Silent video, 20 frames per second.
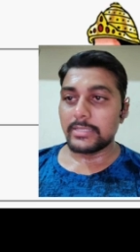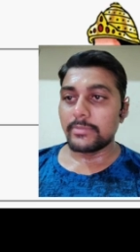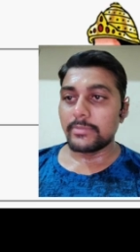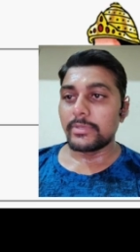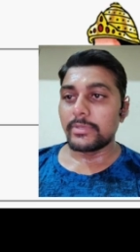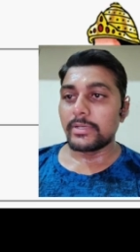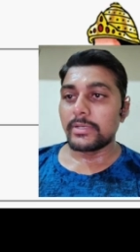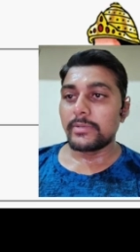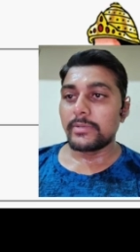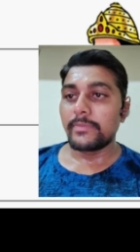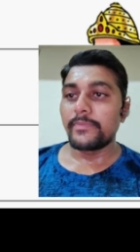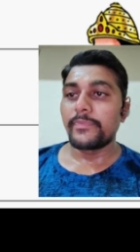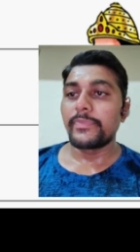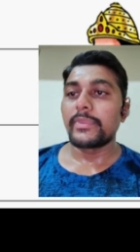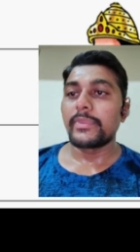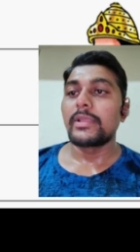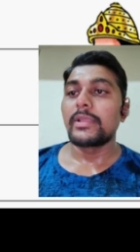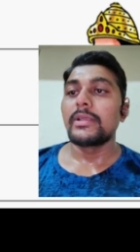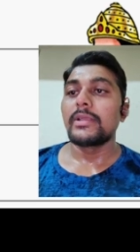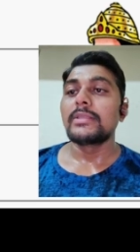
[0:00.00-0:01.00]
number,
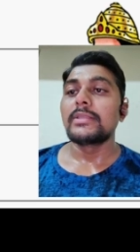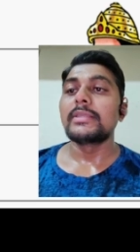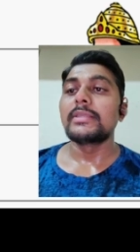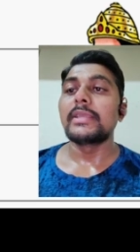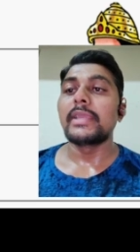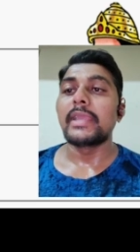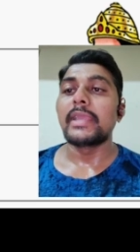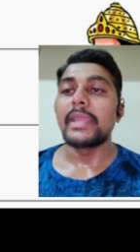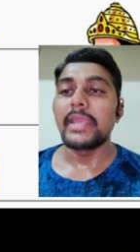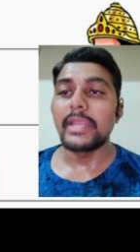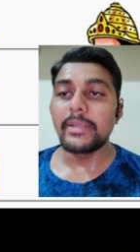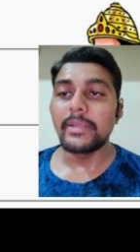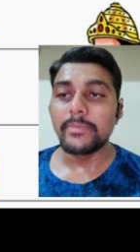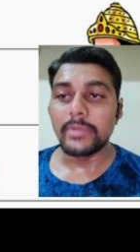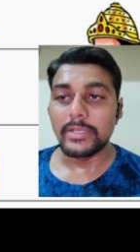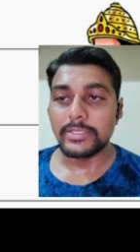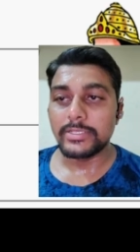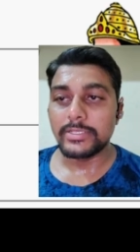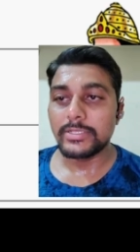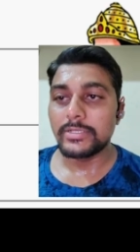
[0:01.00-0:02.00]
the
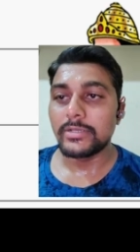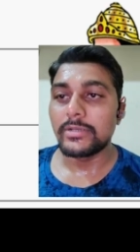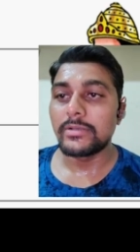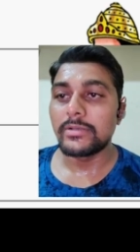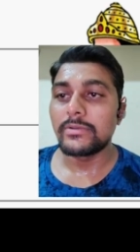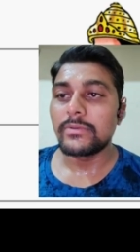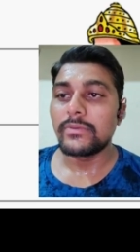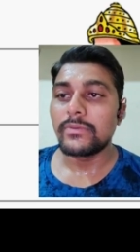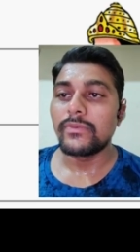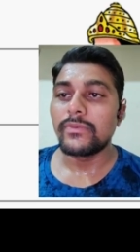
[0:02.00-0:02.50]
headmaster